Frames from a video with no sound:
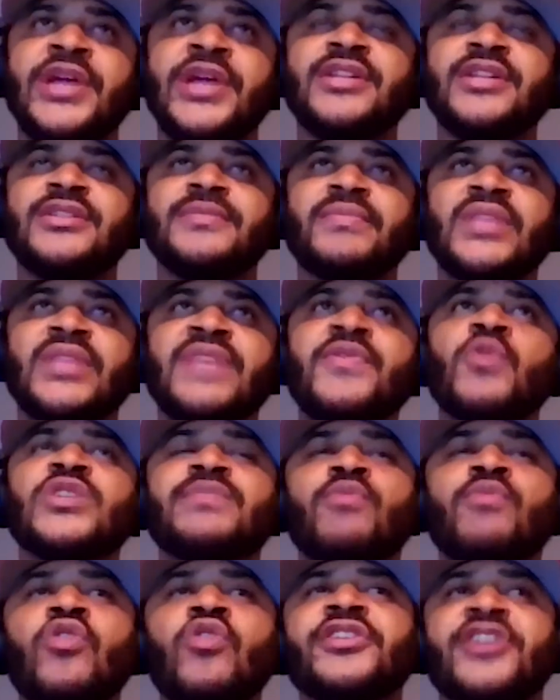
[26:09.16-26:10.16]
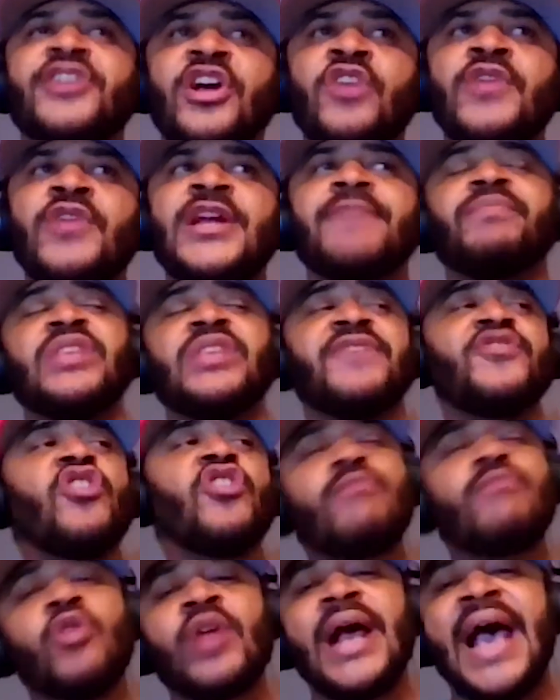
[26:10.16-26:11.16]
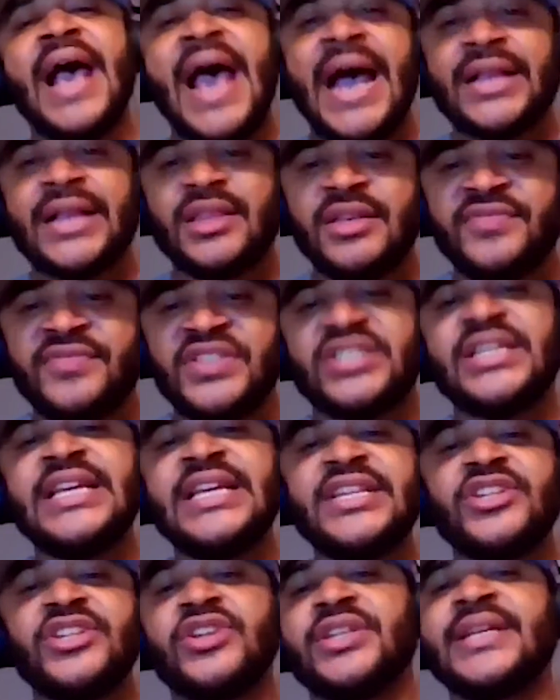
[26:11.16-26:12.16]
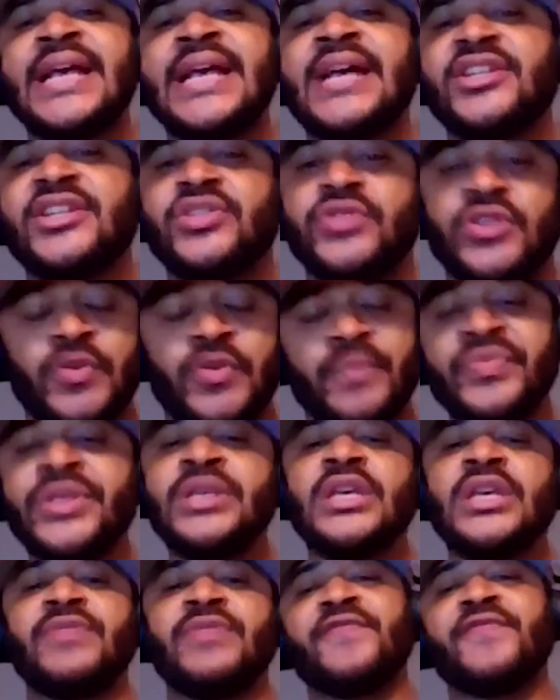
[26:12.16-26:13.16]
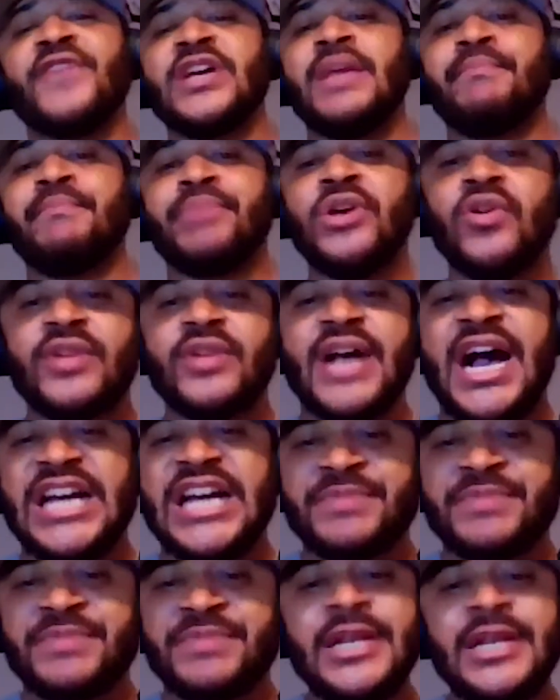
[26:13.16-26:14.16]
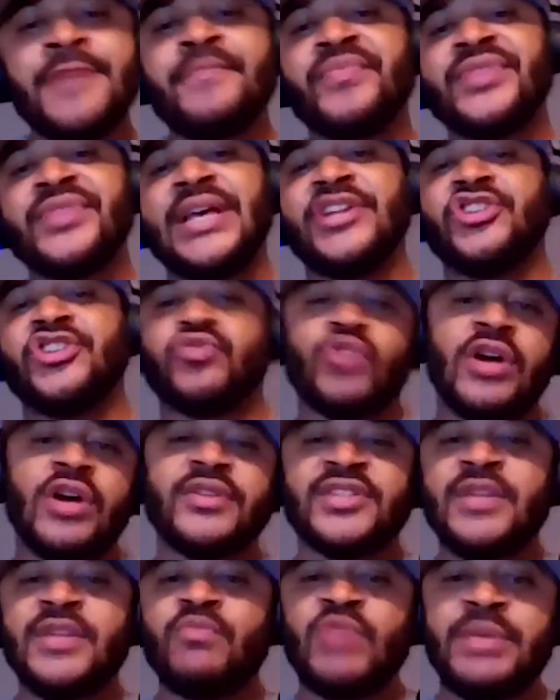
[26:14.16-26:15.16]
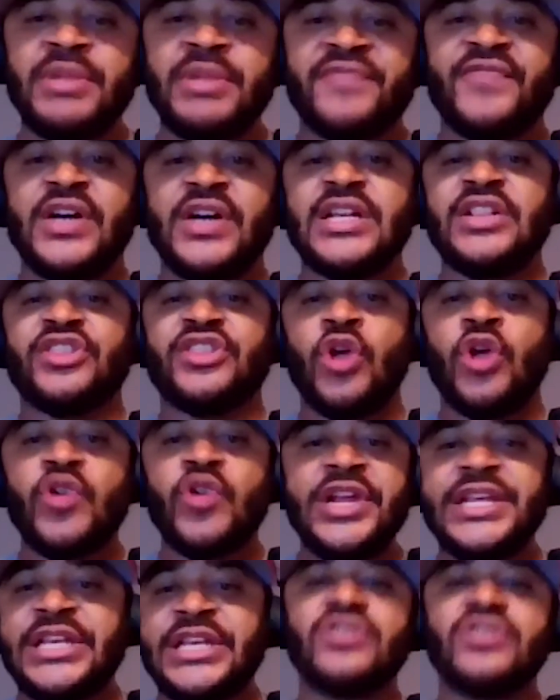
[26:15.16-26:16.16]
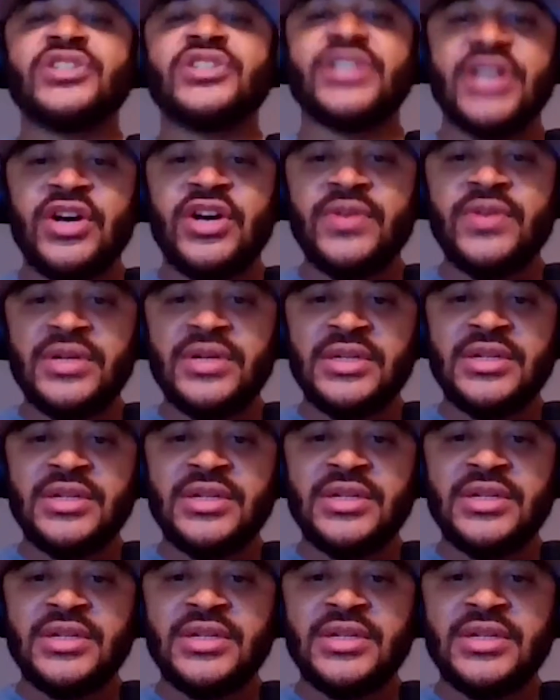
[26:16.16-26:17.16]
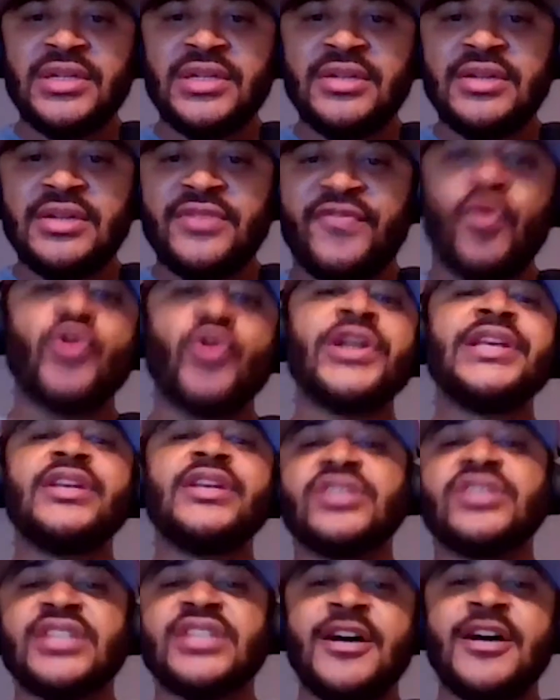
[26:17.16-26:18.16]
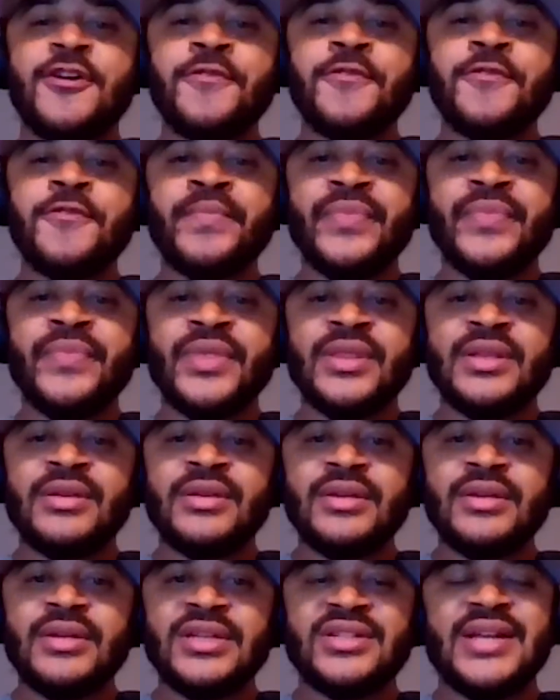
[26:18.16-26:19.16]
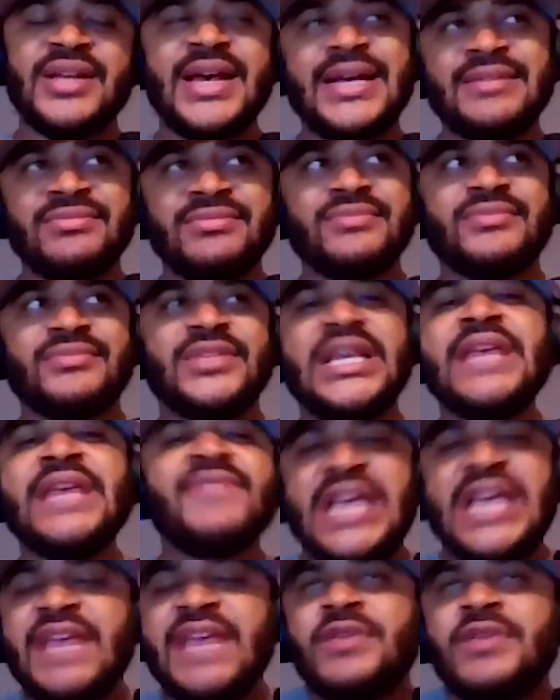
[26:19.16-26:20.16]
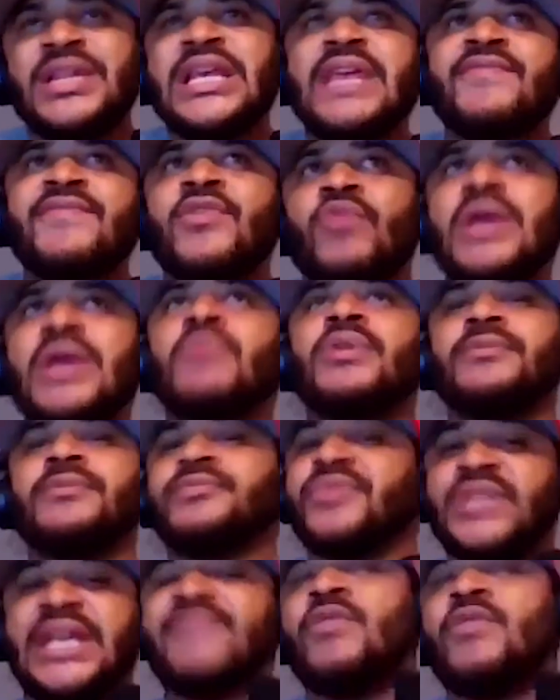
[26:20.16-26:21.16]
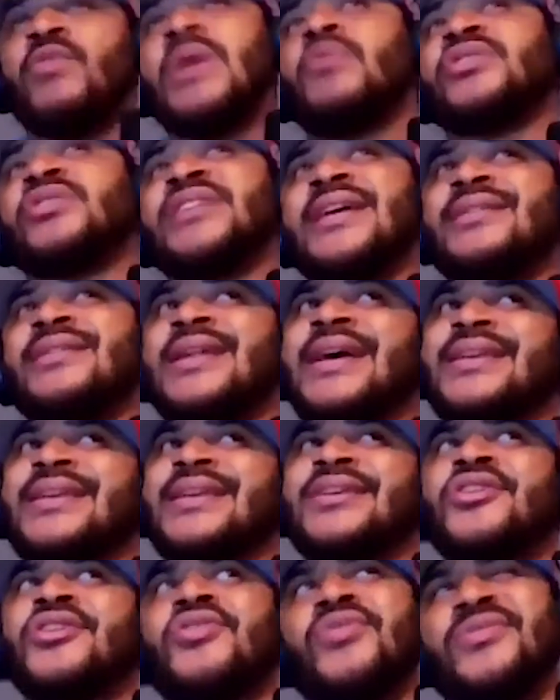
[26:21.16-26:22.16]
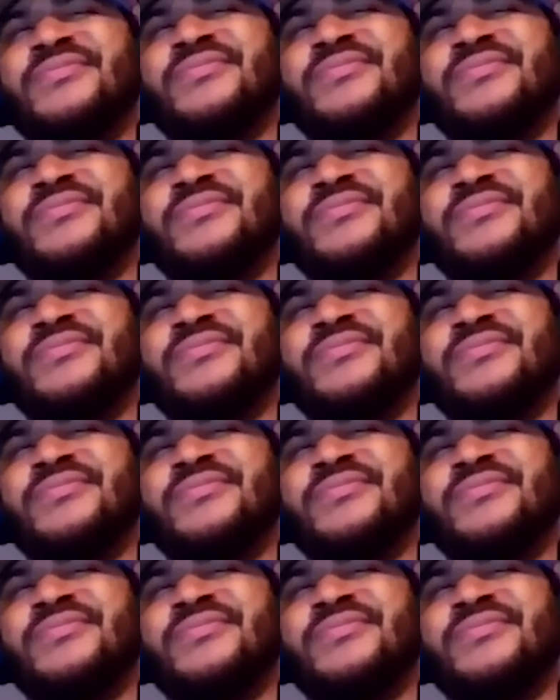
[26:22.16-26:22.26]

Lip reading: If it was more current, if you're more active, it's easy to cancel you. If you're fucking Bill Cosby that drugged some women fucking 30 years ago, 40 years ago, it's like even we were saying like, yo,